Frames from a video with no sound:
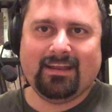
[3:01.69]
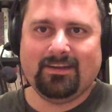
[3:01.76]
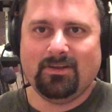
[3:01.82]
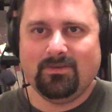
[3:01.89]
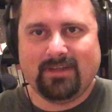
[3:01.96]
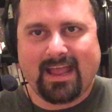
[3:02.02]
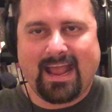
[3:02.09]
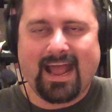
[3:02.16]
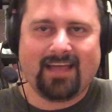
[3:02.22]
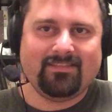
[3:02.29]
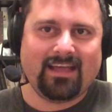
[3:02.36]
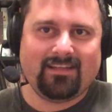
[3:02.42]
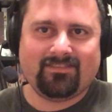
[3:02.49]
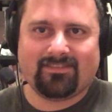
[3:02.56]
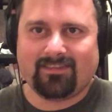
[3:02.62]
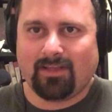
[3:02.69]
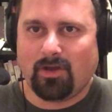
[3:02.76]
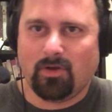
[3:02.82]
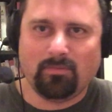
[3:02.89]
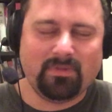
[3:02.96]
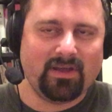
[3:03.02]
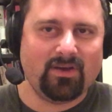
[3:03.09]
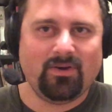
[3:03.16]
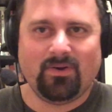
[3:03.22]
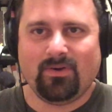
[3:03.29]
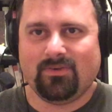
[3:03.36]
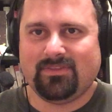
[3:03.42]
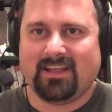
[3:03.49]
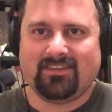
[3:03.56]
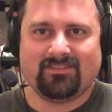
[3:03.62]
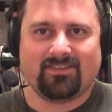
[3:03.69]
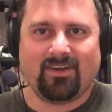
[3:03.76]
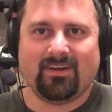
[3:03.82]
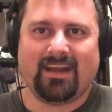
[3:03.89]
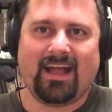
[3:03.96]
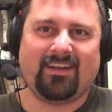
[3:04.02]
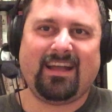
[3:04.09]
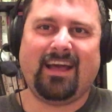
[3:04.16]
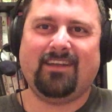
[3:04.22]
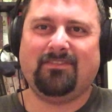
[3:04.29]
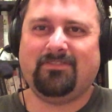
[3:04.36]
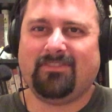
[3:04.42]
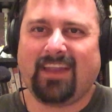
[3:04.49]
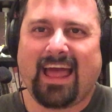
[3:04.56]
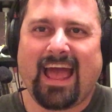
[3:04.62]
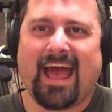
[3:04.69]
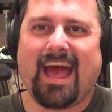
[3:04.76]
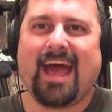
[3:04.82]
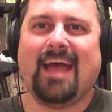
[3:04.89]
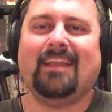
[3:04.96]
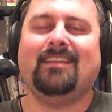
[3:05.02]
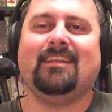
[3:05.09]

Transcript: New Day had that slow build, and they started out kind of flat,